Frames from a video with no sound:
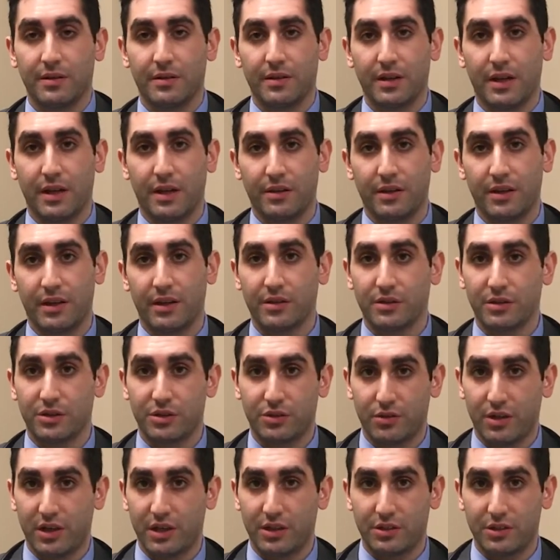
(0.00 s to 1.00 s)
Now the other
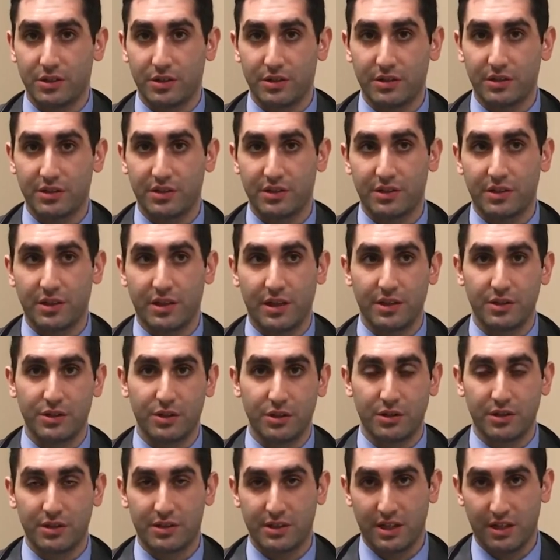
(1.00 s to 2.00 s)
structures, as
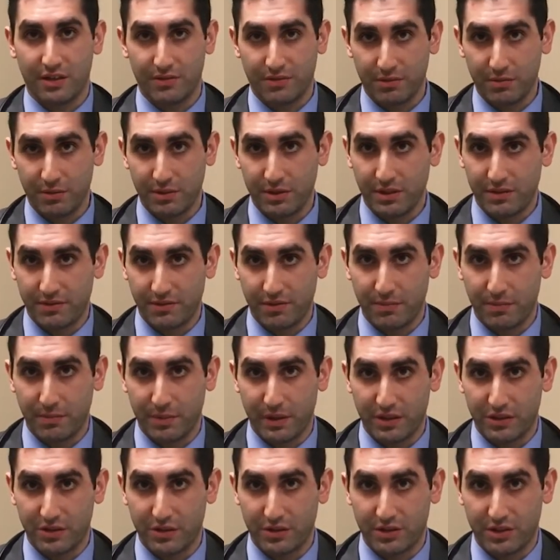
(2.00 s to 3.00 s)
you could tell from the different
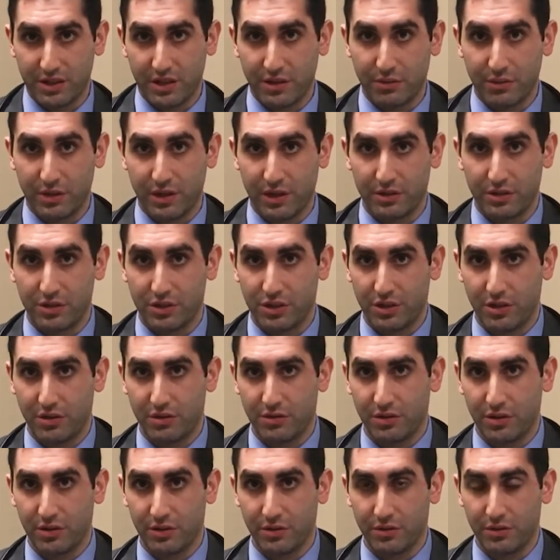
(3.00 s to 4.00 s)
pictures that we had
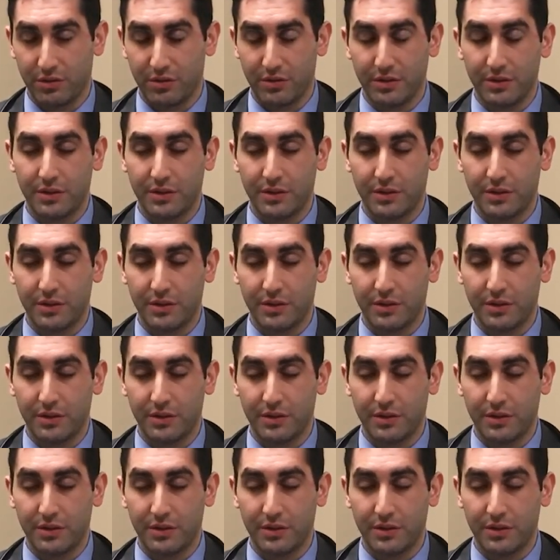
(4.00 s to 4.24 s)
showed you,